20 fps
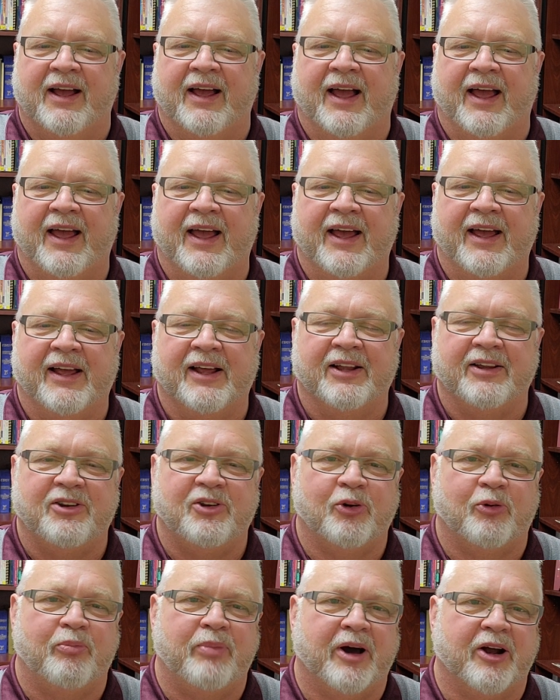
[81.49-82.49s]
and
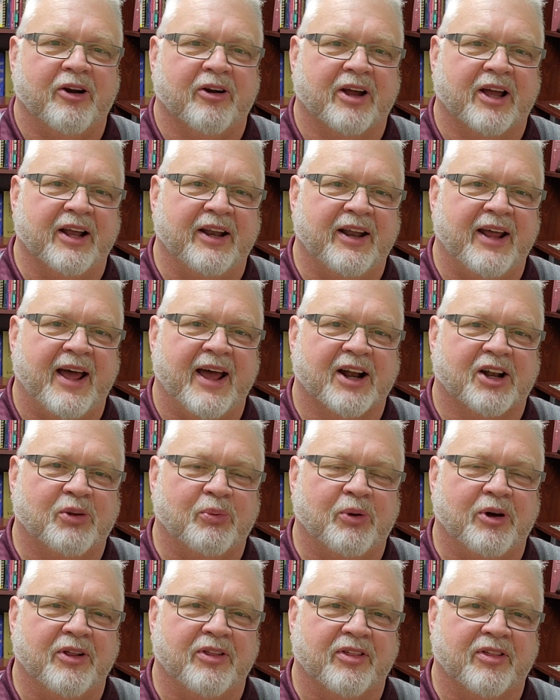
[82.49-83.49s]
you'll better connect
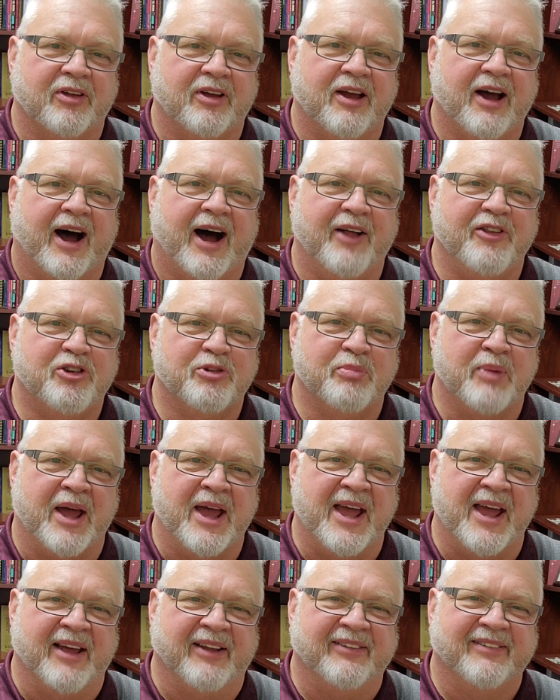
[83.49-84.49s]
with God's
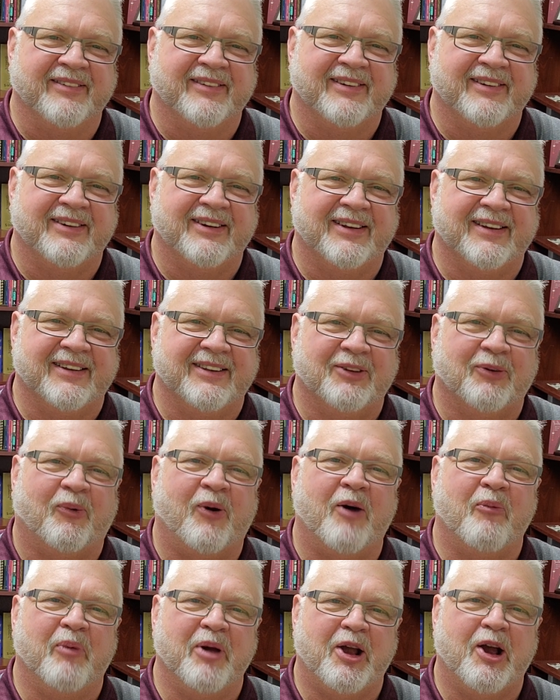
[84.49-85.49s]
man, the
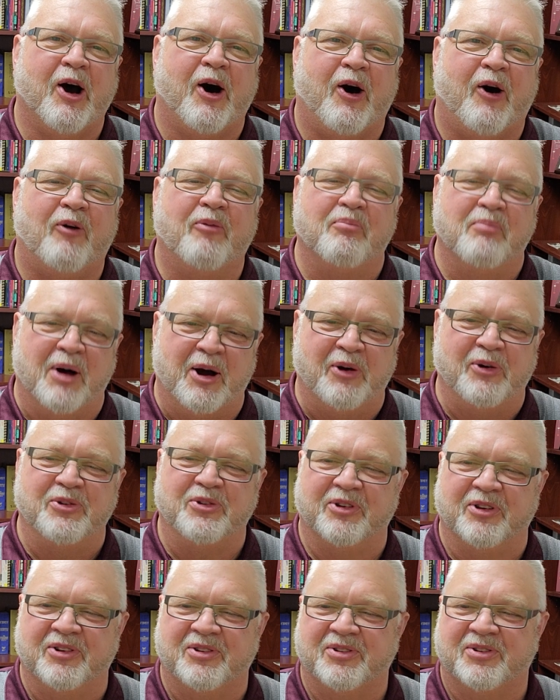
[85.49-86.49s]
one we call
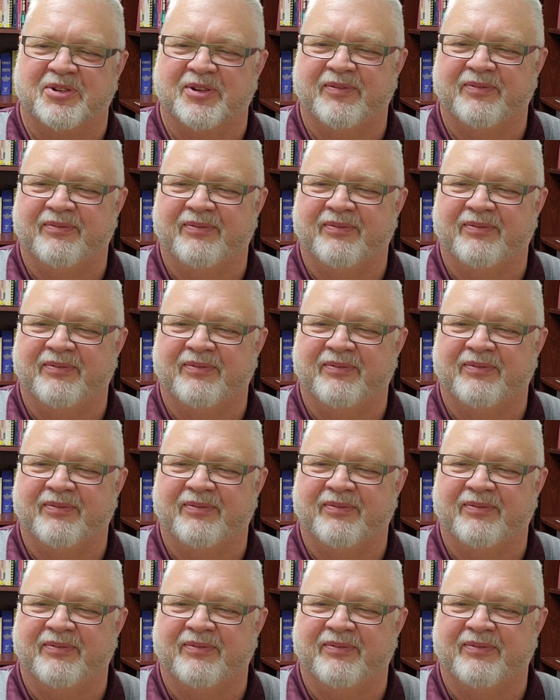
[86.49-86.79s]
Moses.